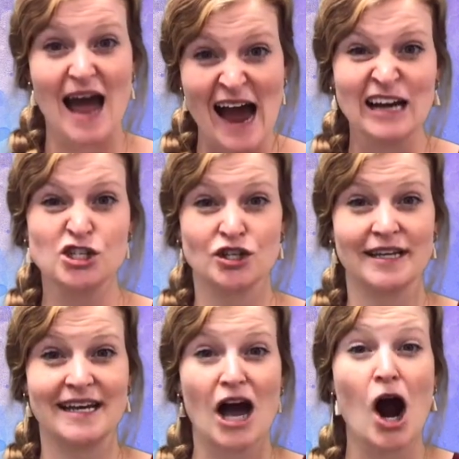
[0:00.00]

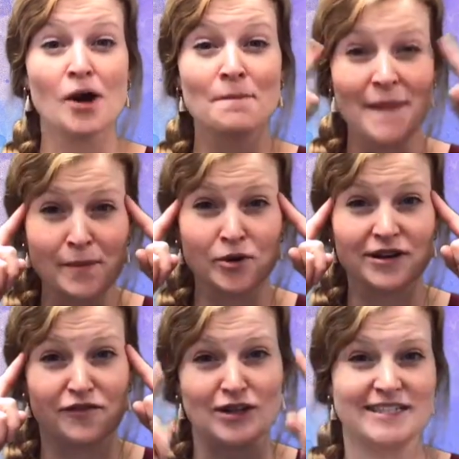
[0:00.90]
Actually, our
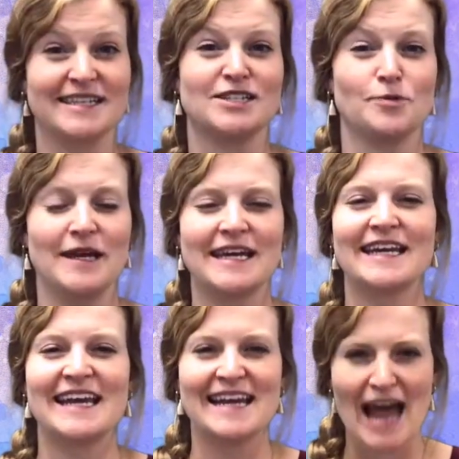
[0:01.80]
memory verse this
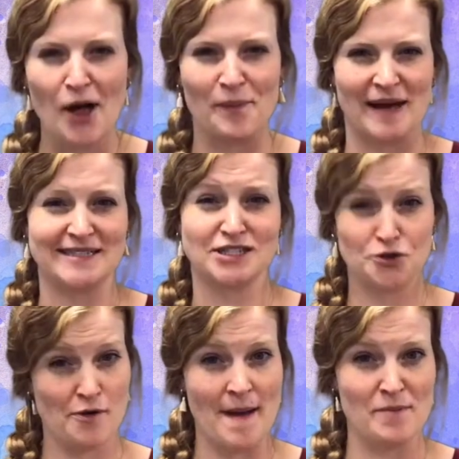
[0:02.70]
week can help us
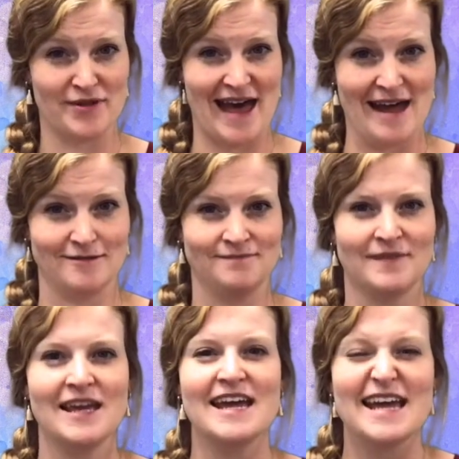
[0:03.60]
to remember that.
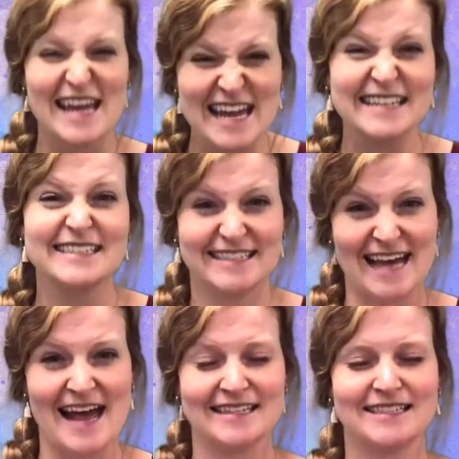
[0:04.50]
It
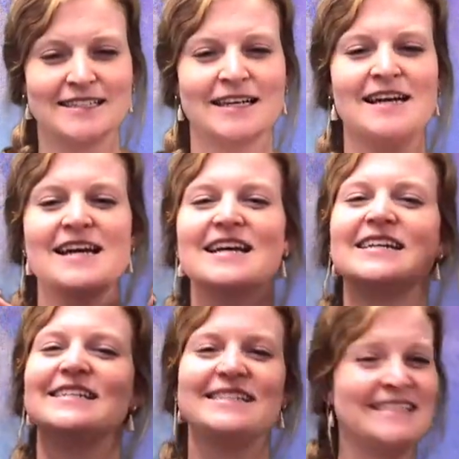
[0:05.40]
says,
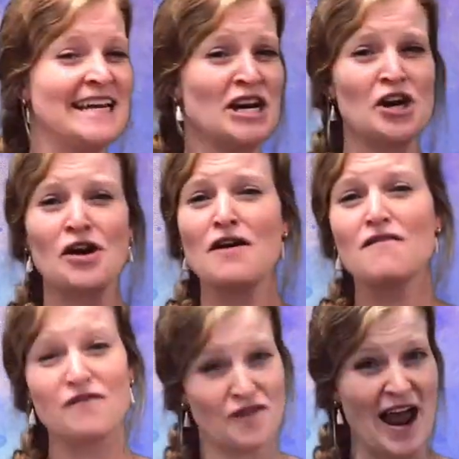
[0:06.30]
"Dear
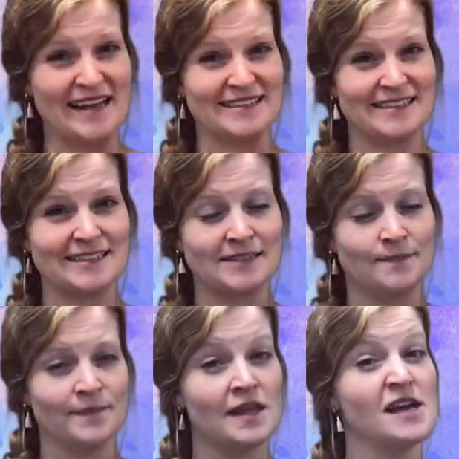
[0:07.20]
Friends,
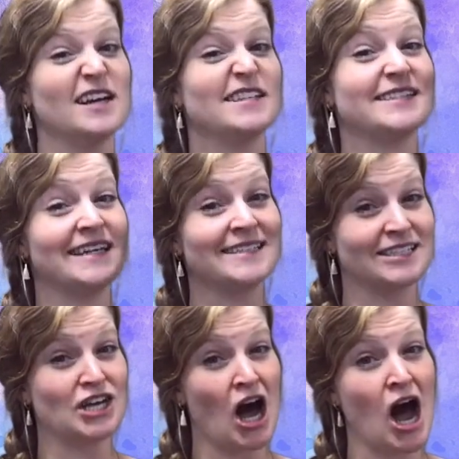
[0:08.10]

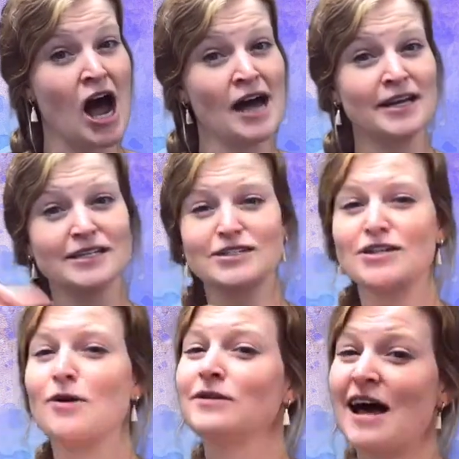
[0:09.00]
since God
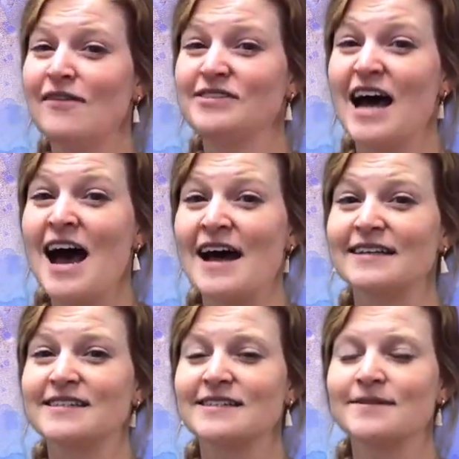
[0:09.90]
so loved
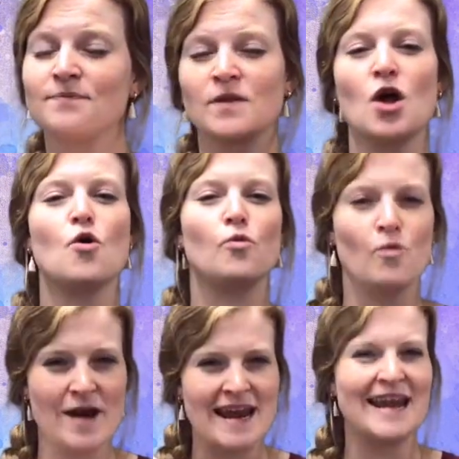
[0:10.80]
us,
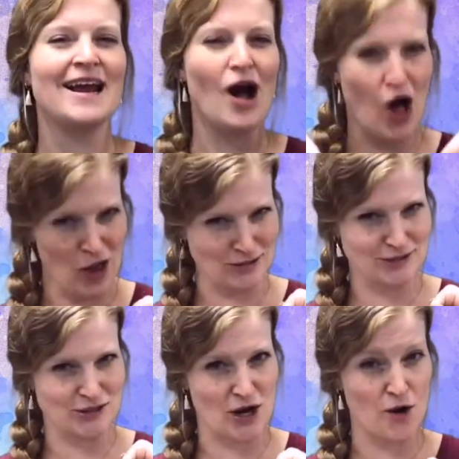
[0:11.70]
we
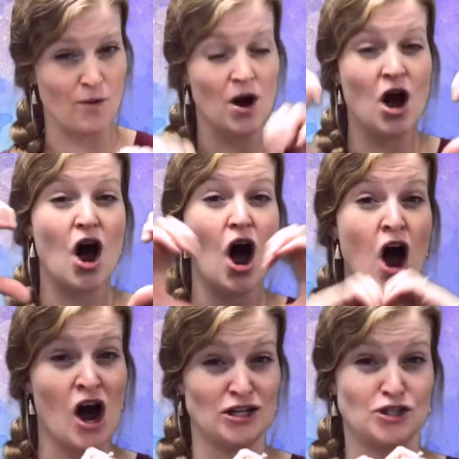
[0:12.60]
also
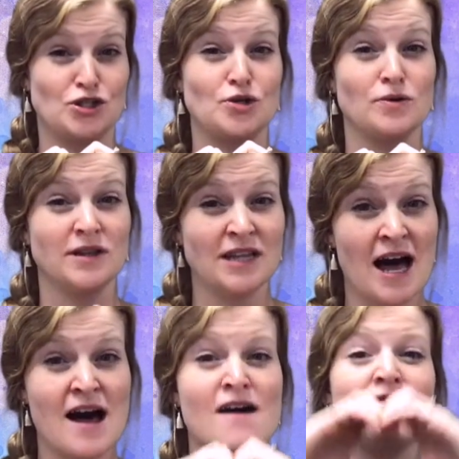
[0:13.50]
ought to
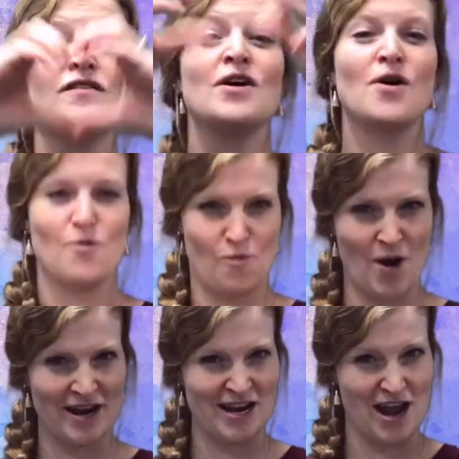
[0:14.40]
love
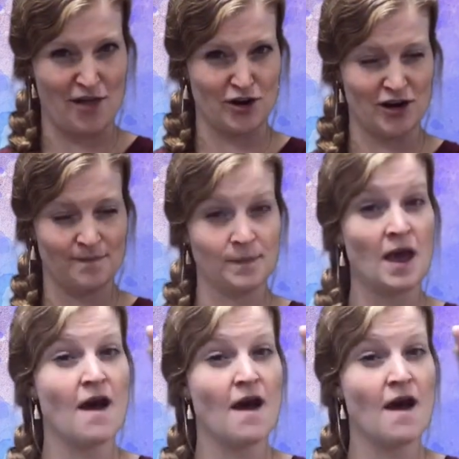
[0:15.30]
one another.